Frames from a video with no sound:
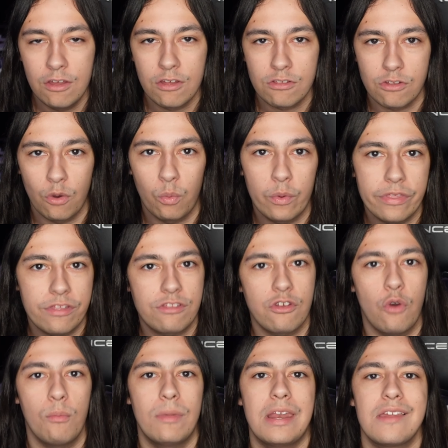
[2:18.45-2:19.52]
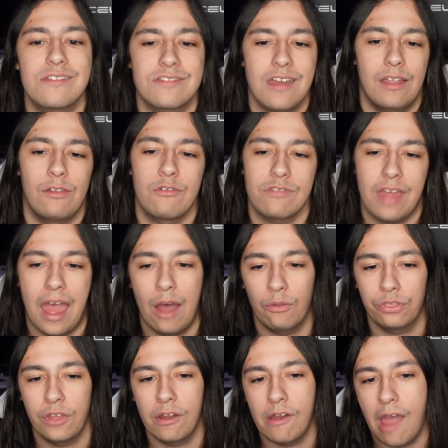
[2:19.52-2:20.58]
So with so many sellers
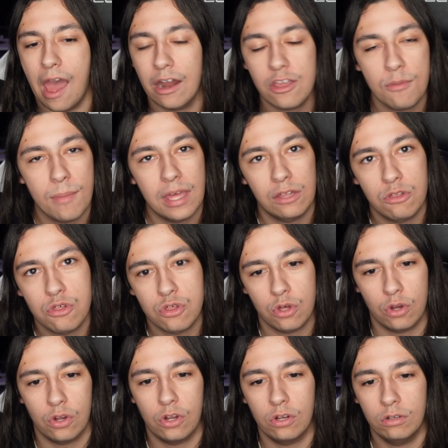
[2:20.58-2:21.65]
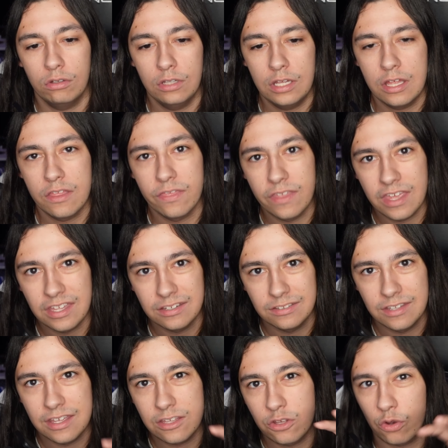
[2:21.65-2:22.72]
out there, how do you make sure that
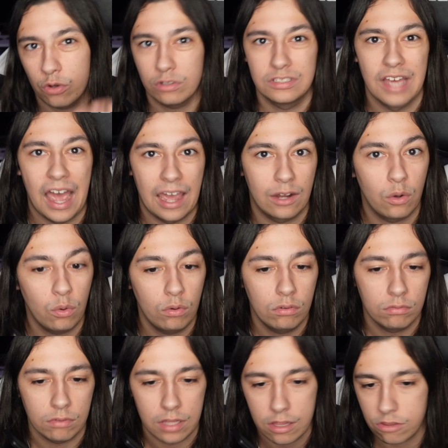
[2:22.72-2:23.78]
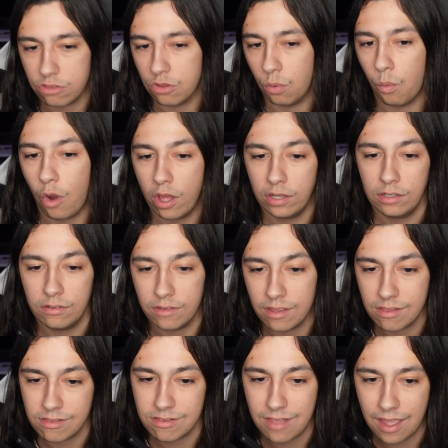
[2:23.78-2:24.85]
your title is the one
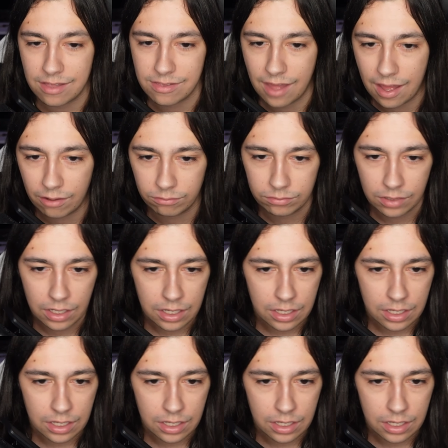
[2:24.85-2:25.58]
that stands out?